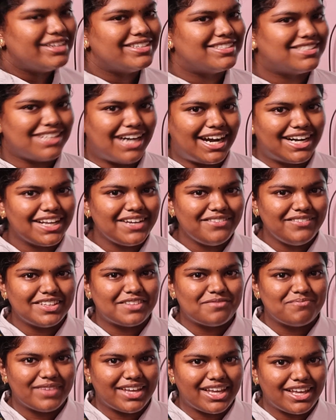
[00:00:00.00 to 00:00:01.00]
Starting
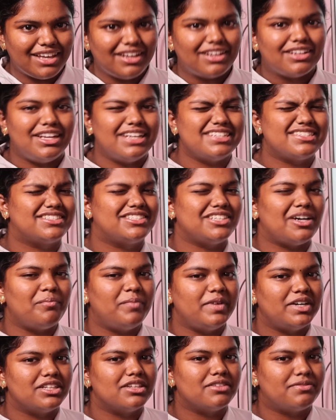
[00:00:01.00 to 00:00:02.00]
with me, let's
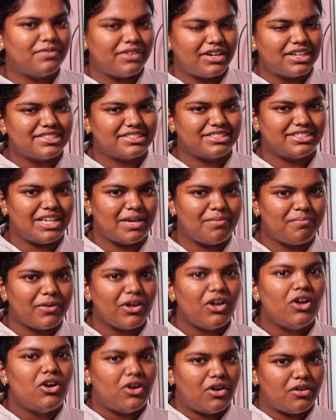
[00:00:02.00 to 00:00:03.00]
jump into the first step
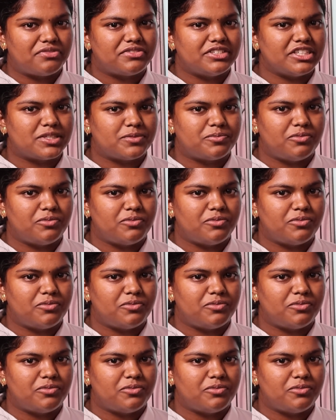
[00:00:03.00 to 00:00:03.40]
of this